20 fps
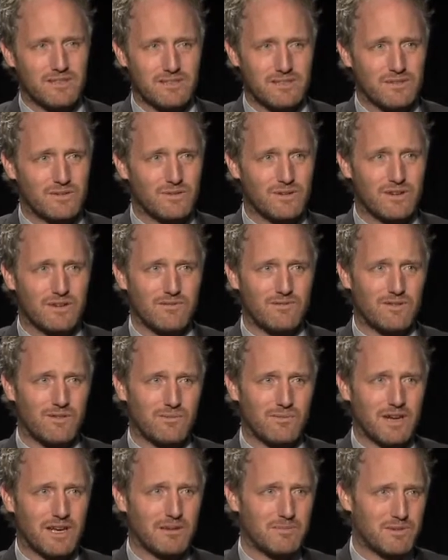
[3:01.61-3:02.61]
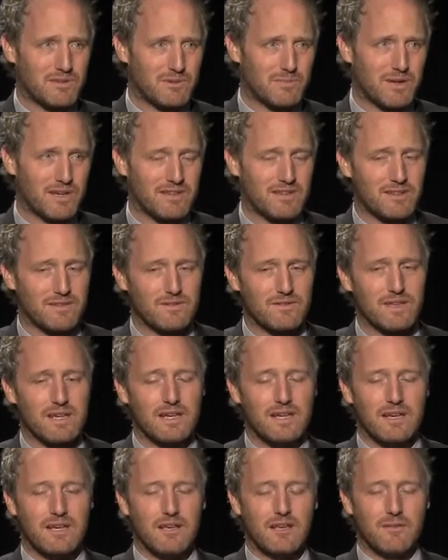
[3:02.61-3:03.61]
this story from my perspective.
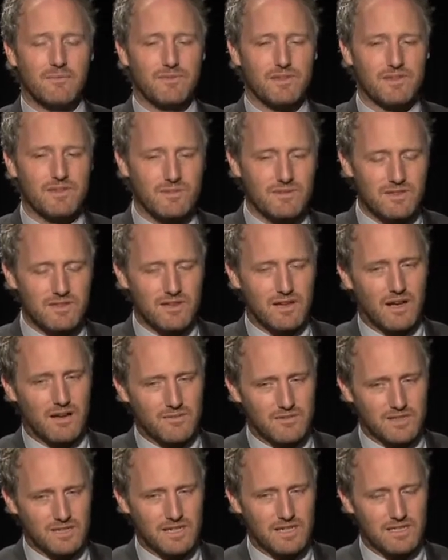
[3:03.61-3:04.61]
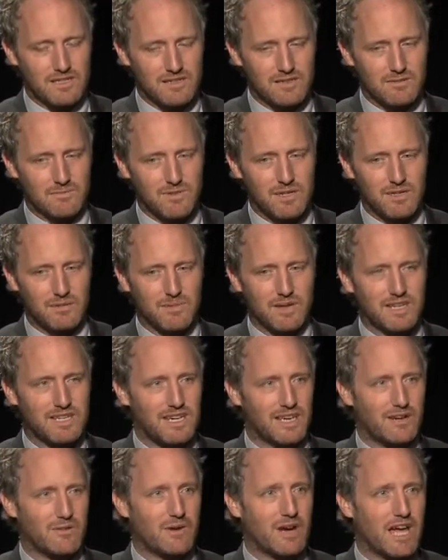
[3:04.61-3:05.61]
This was the conversation me and my
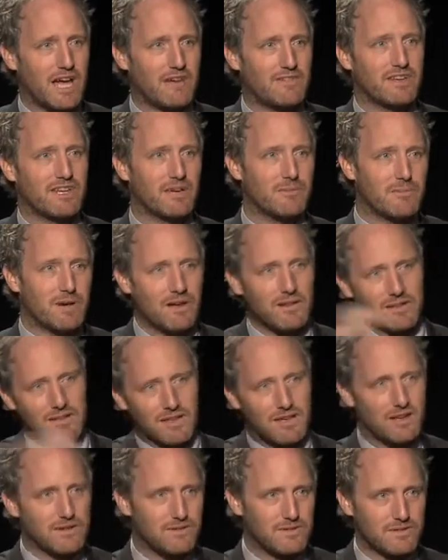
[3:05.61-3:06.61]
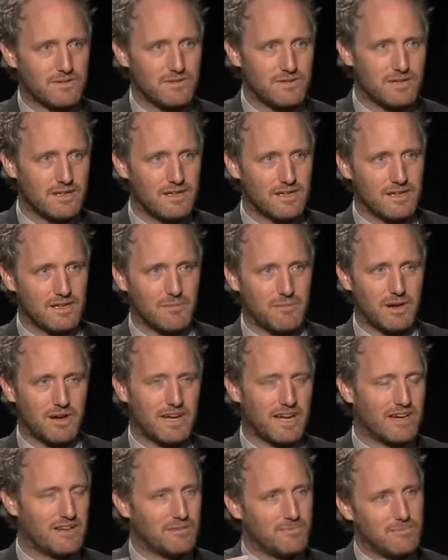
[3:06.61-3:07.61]
dad were having about love, about
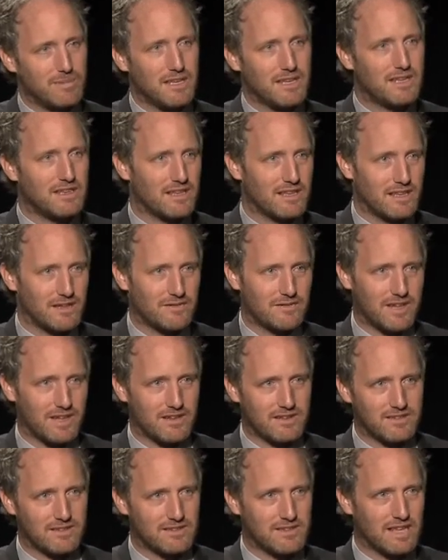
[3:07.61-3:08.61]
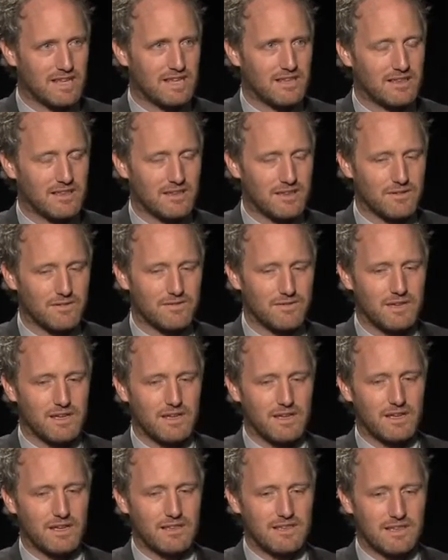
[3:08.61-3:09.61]
how to be in love, how to stay in love.
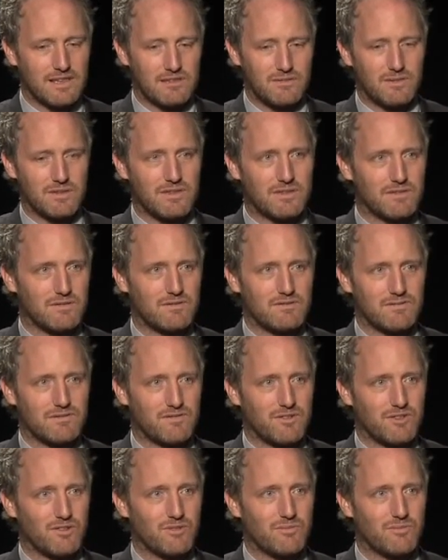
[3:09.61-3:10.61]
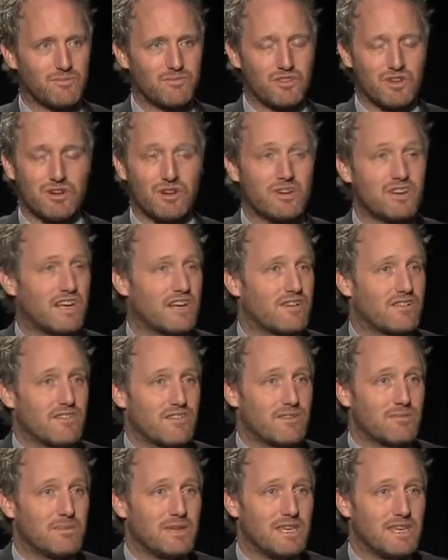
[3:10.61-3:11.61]
That's what the film turned out
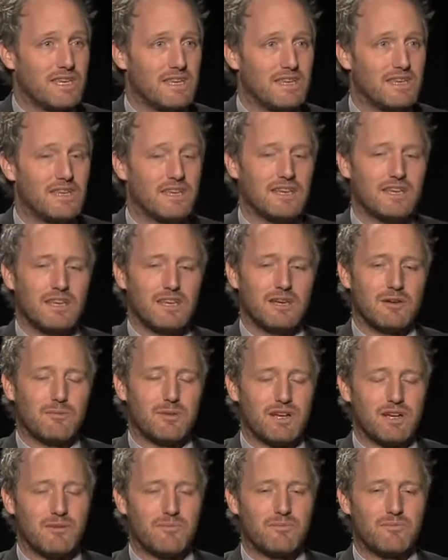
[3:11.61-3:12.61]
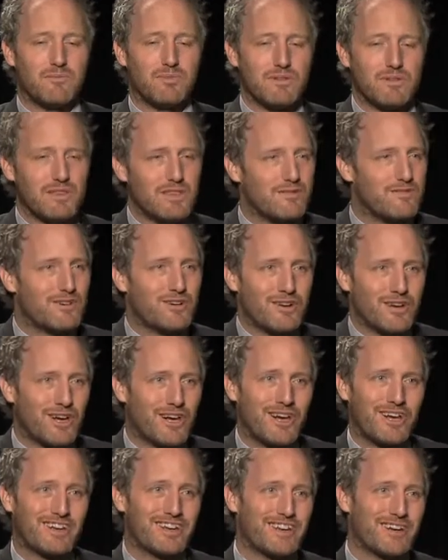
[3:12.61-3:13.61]
to be. But believe it or
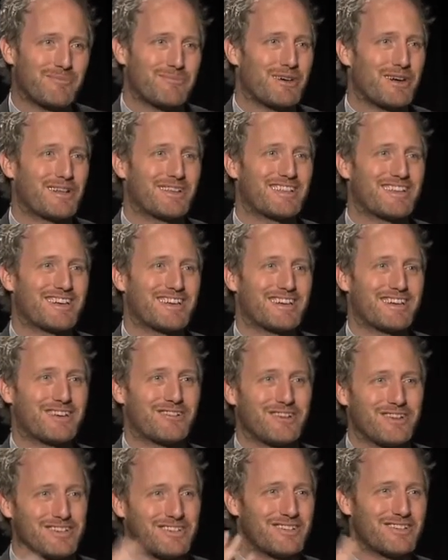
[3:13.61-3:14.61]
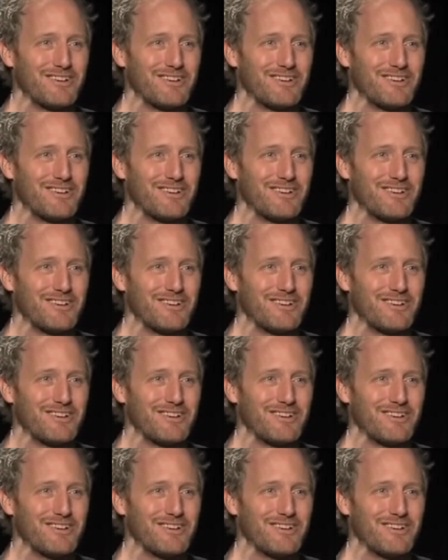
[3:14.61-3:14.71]
not, I'm not like a crazy